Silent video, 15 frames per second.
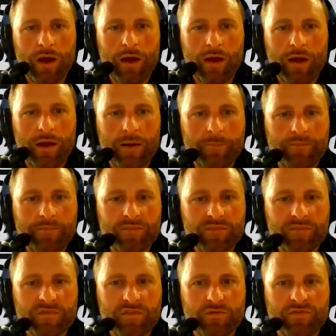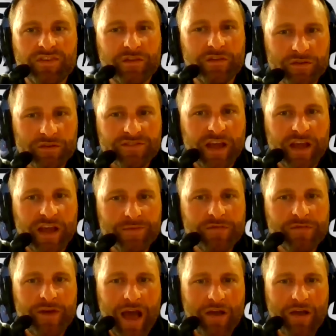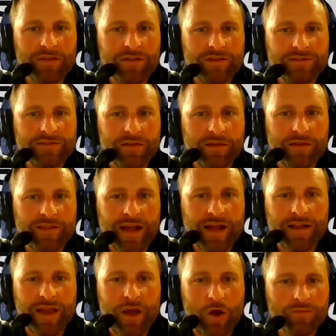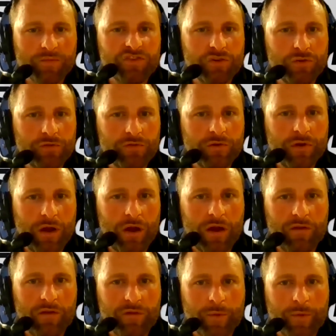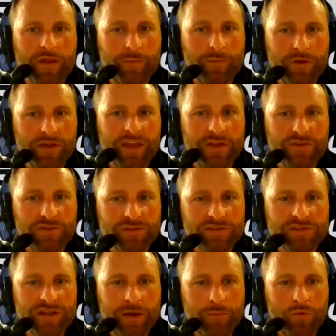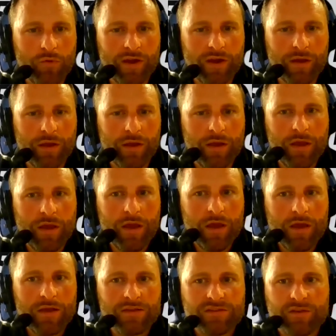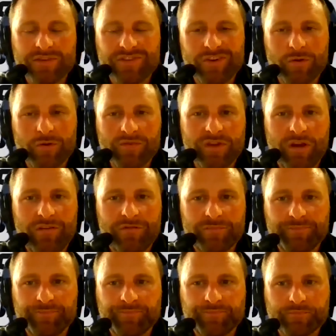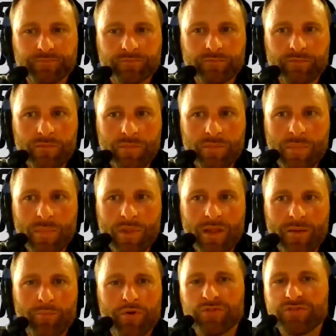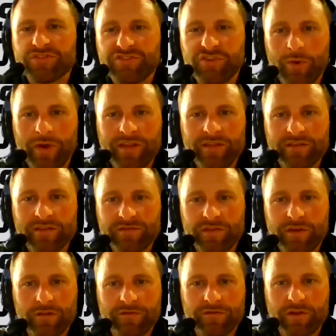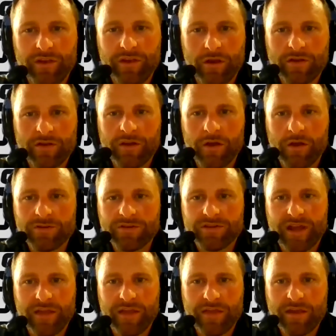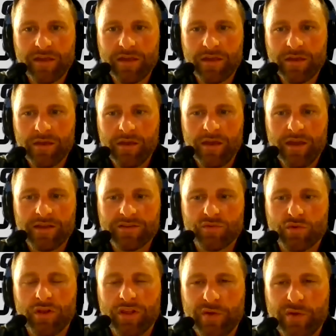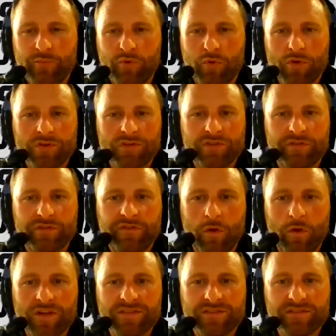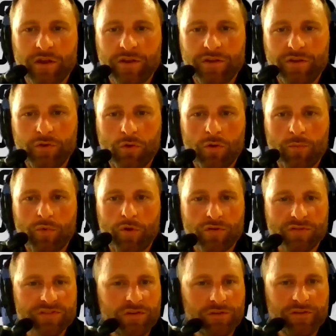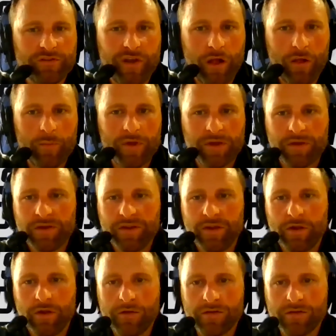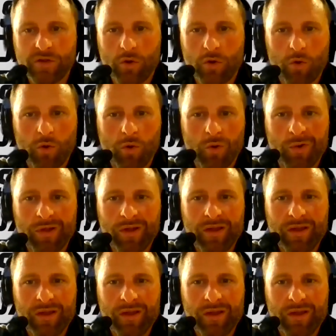uh, to different types of athletes. I think that helps you uh, from a communication standpoint. So, in terms of pursuing this field for young coaches, I think it's really important to focus on your personal development. You know, there's a whole